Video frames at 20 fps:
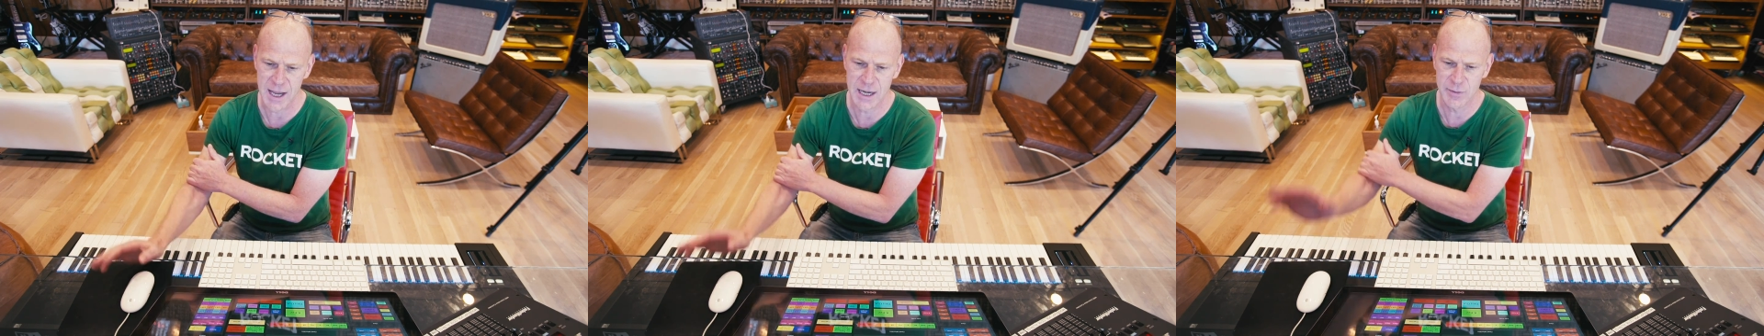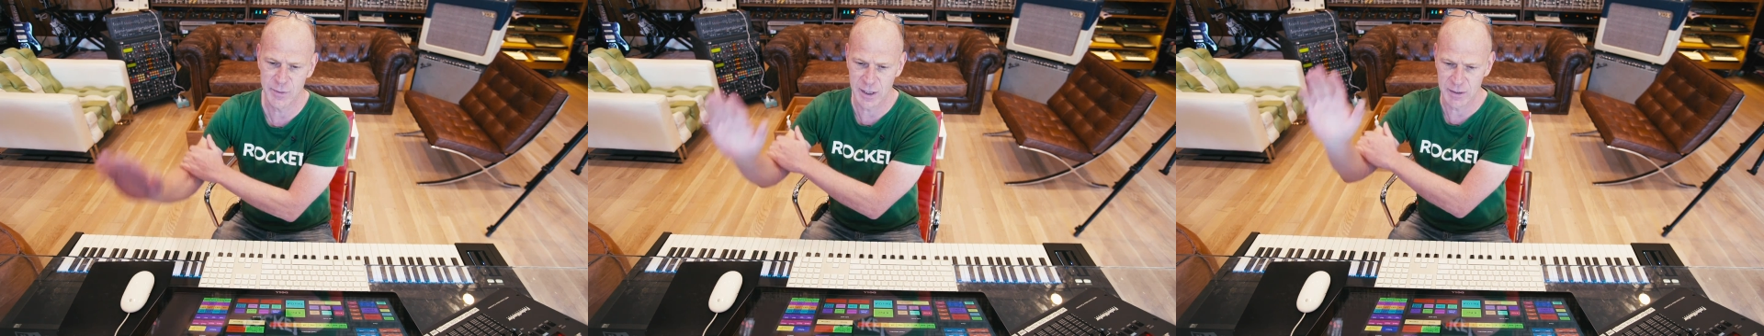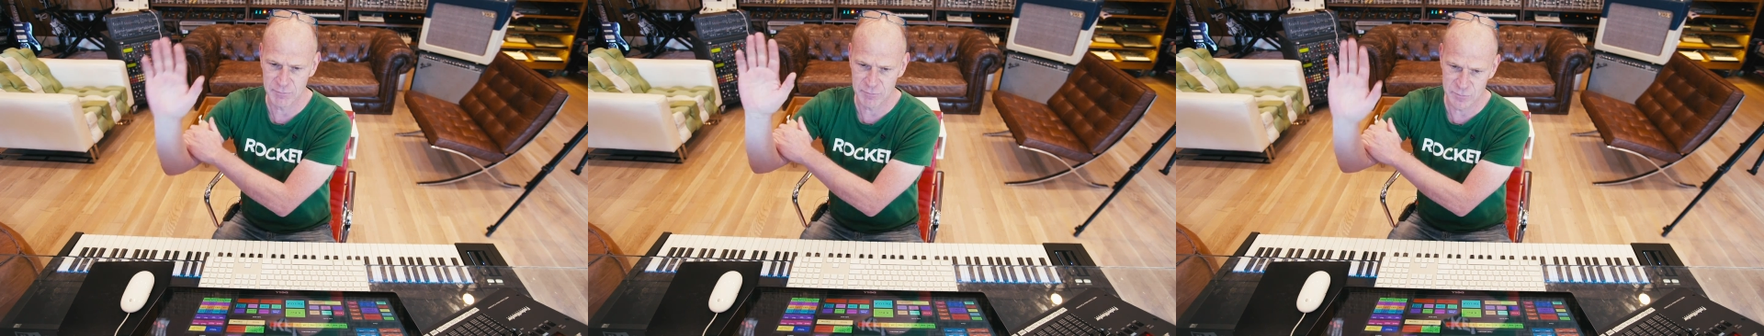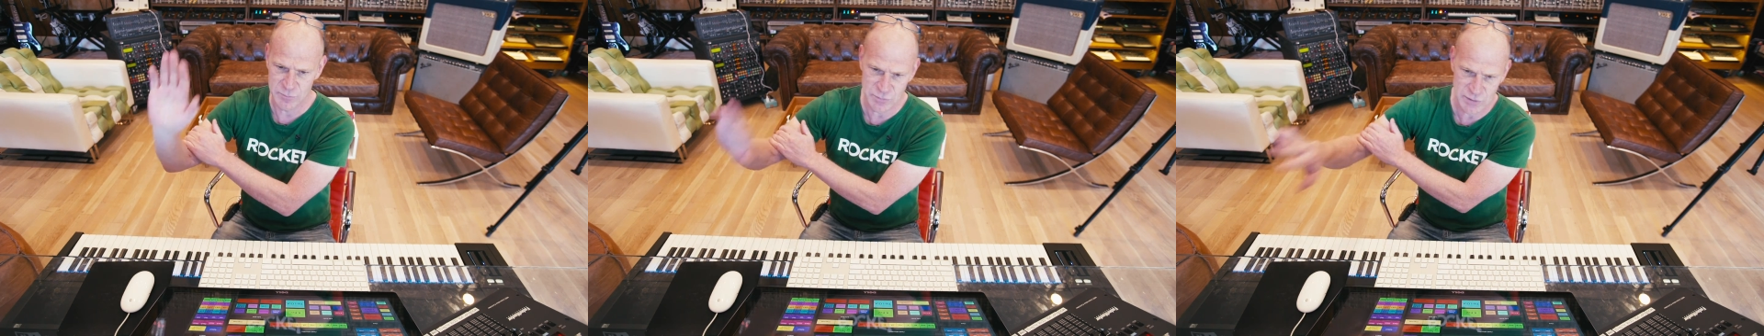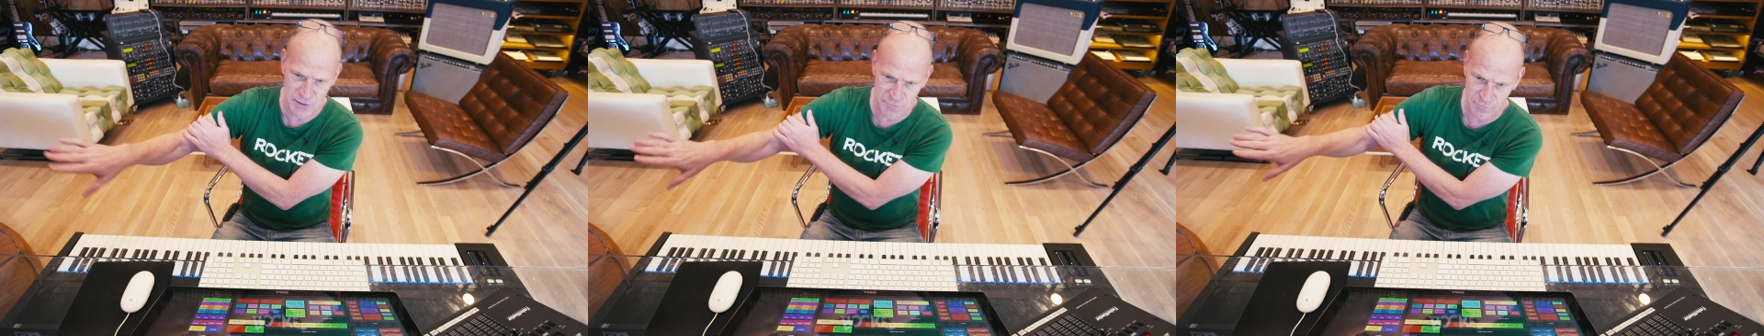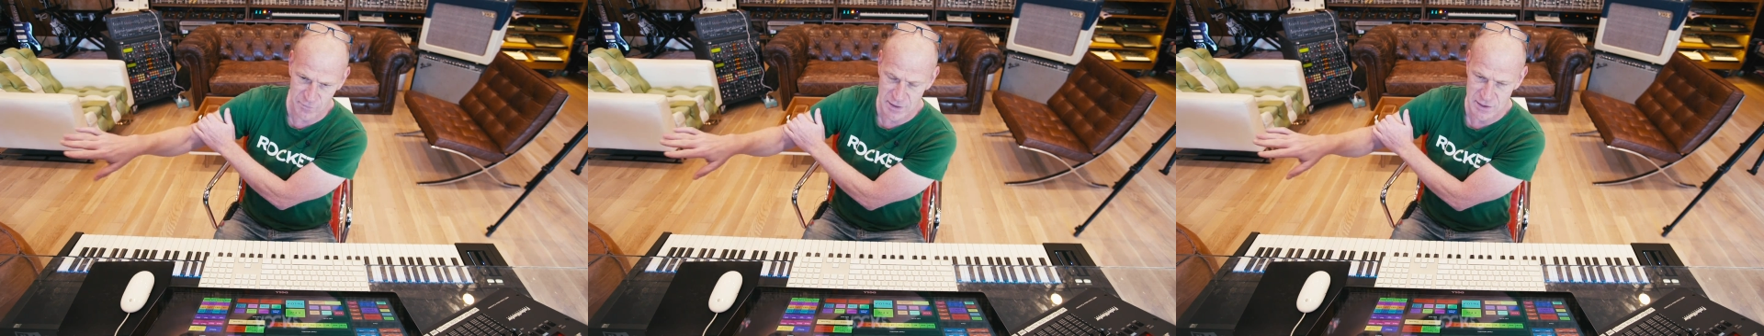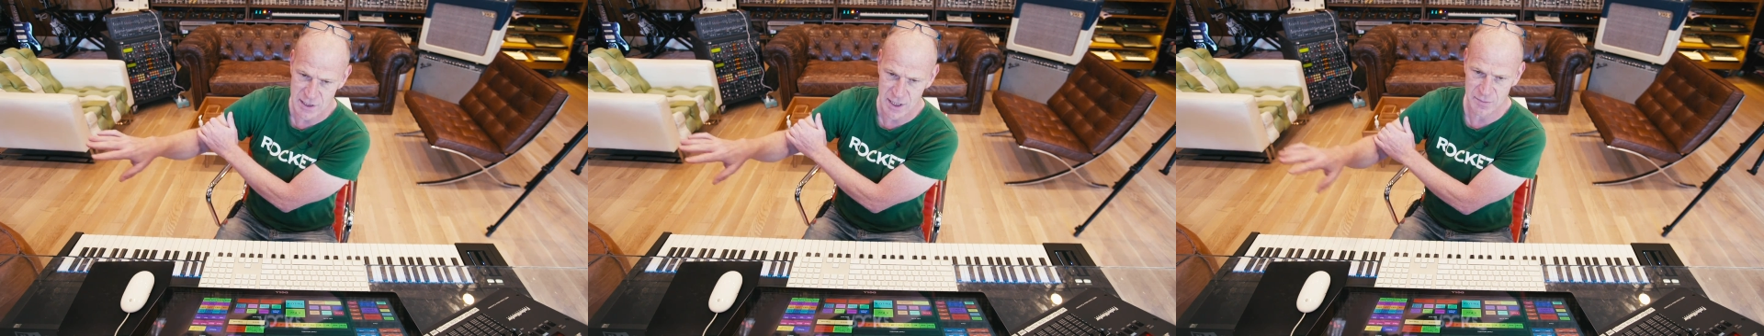Anyway,
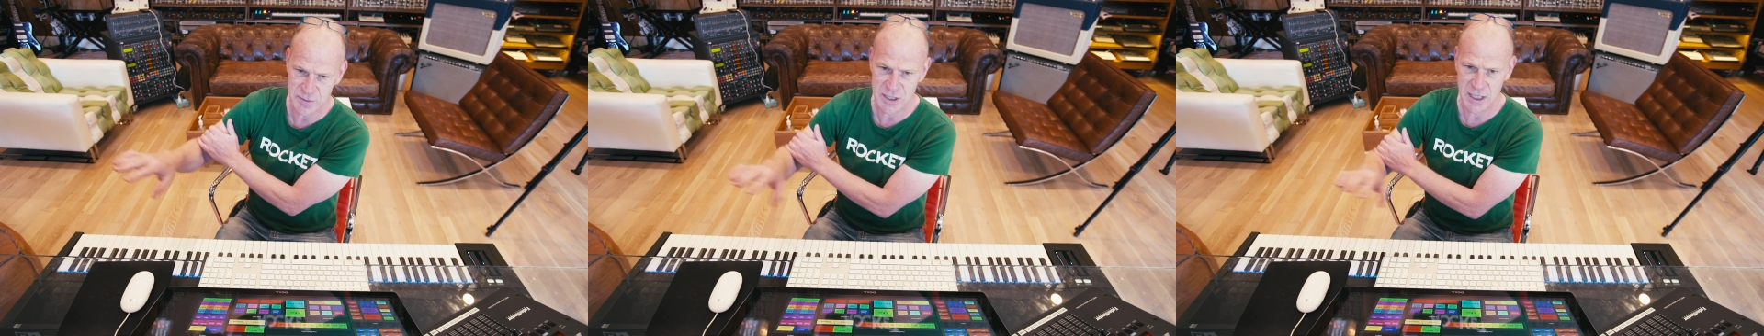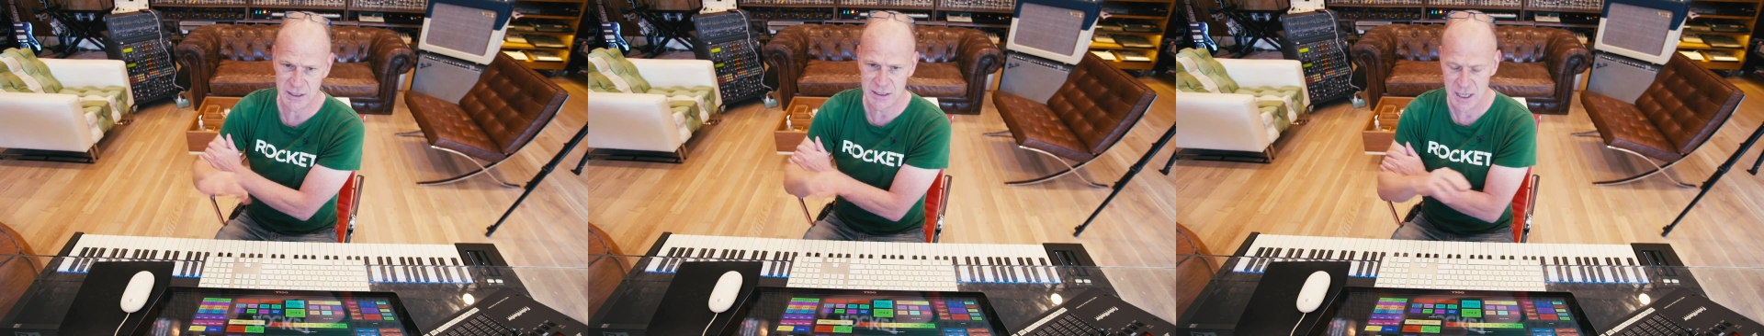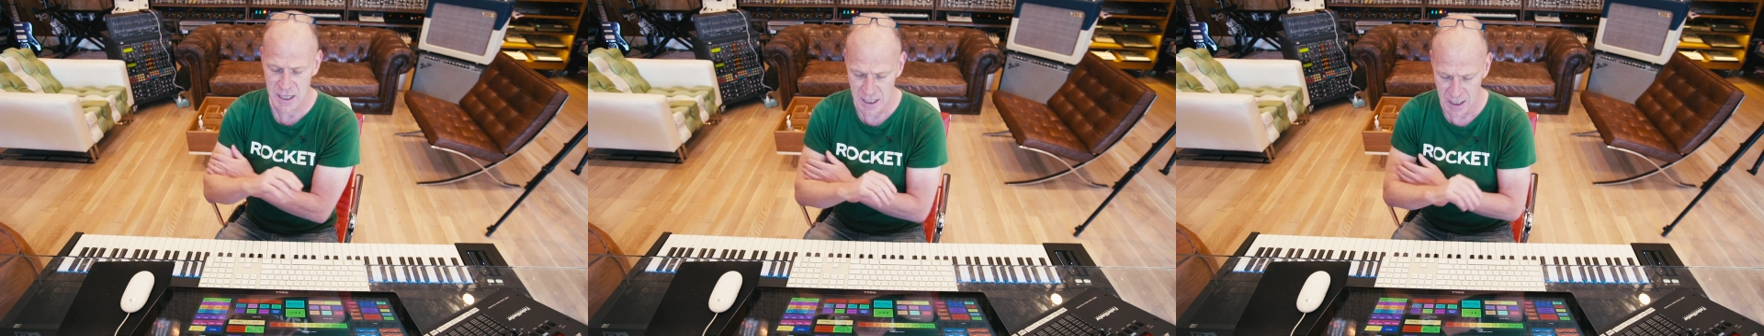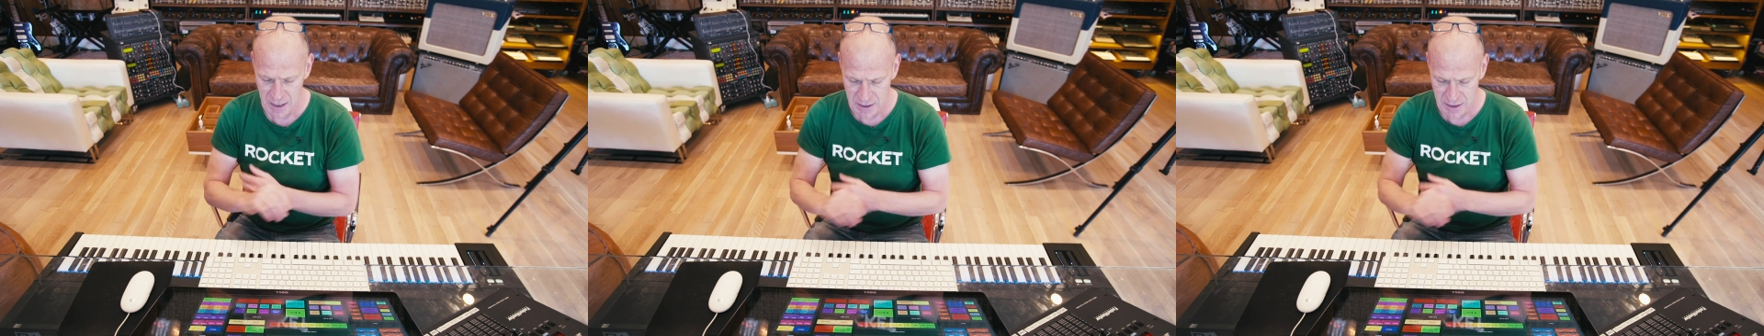different subject.